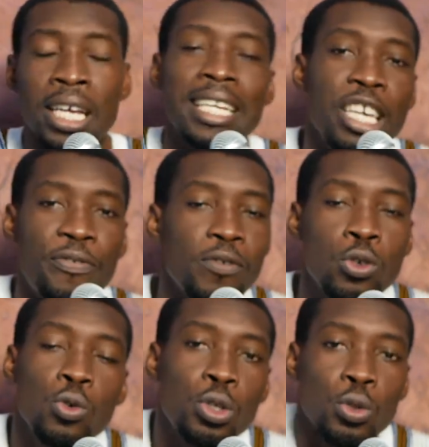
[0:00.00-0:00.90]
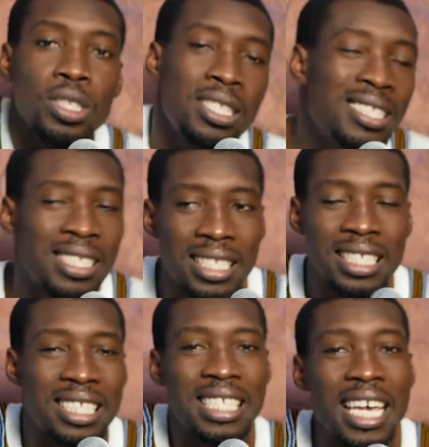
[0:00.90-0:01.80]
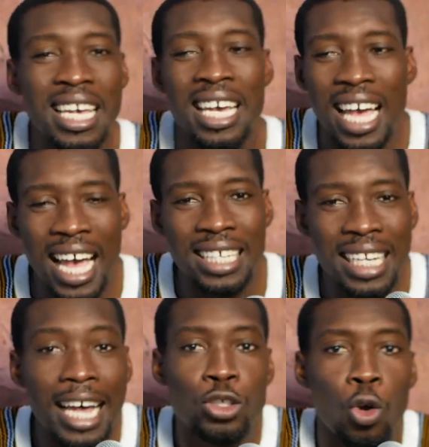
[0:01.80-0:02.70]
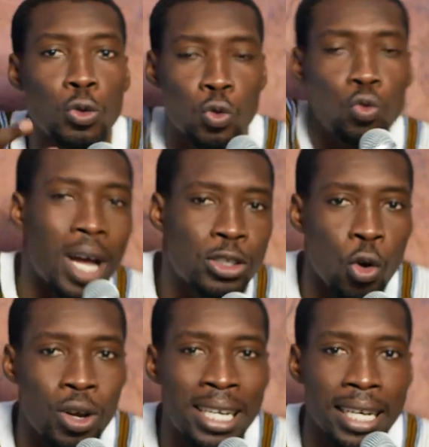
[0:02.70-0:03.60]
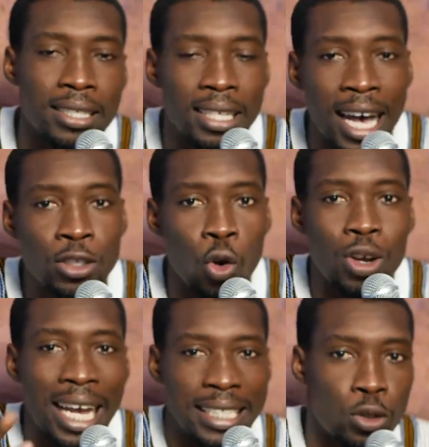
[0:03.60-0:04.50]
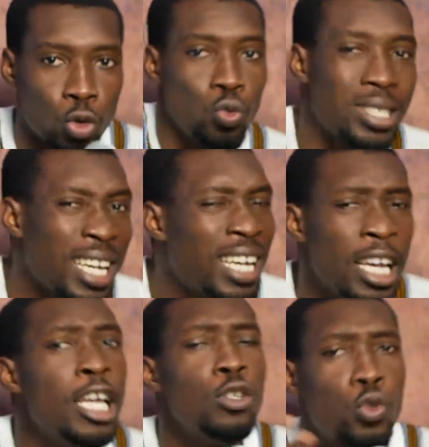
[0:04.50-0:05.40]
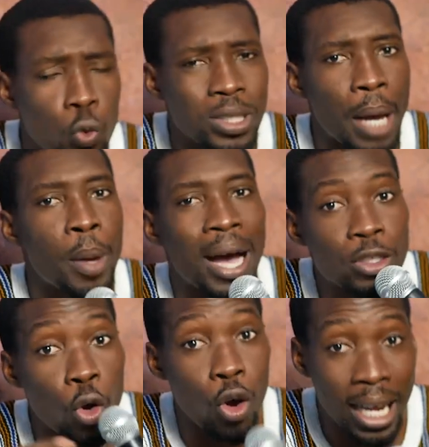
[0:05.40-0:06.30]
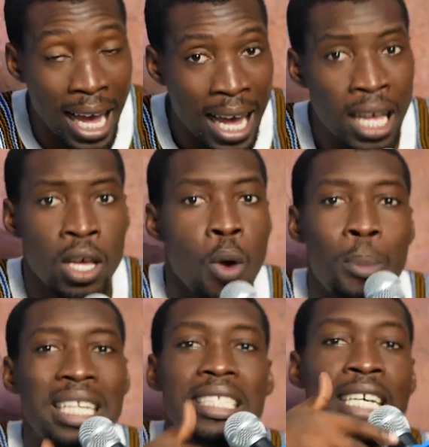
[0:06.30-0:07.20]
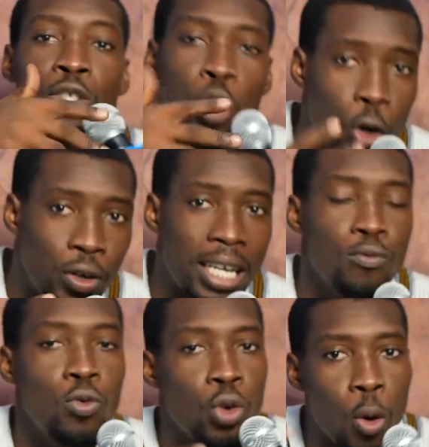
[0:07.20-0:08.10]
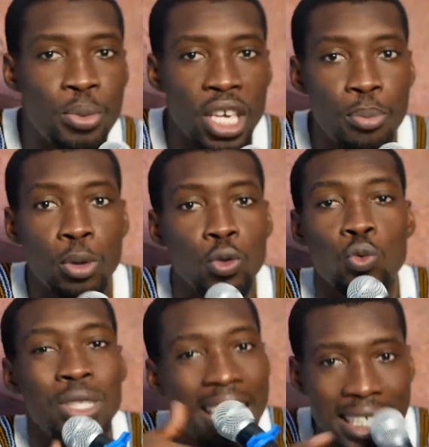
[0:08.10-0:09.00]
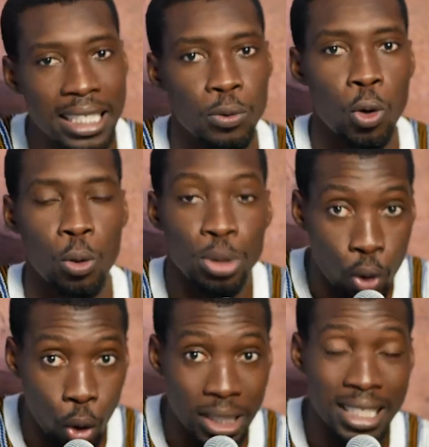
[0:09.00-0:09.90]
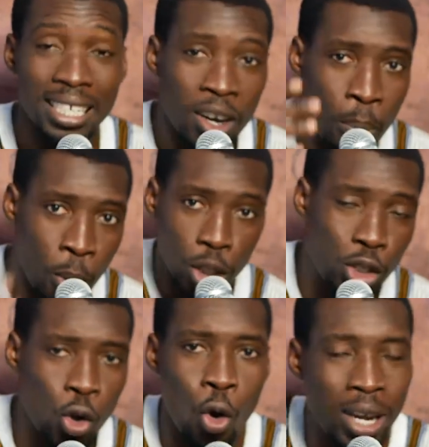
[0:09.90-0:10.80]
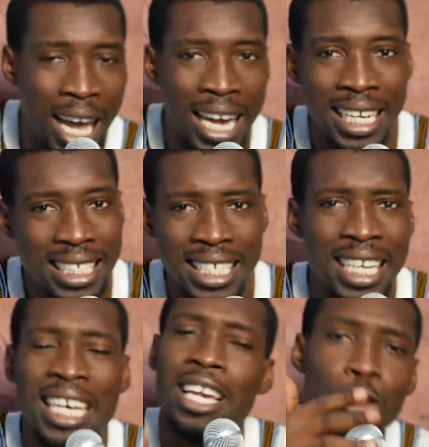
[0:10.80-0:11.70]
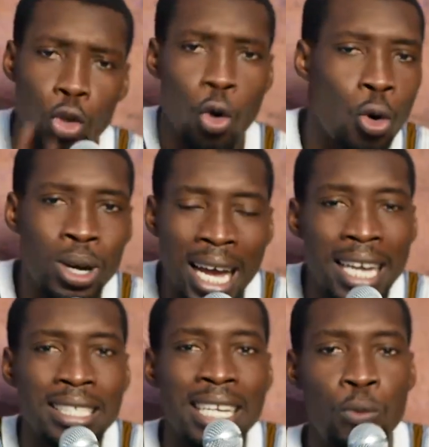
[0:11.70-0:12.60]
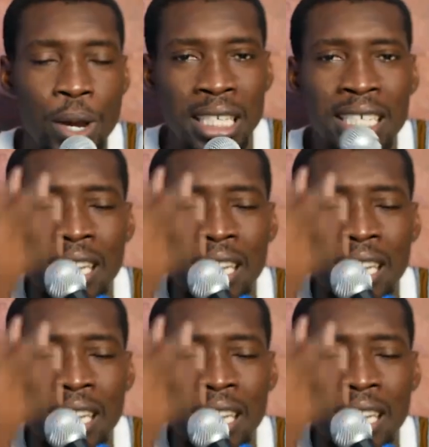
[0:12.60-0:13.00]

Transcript: If you should say it's an actual school, actual Ghana school say schools are about but the children will not be able to learn it well because money chon Ghana nche e chon Ghana in a way ni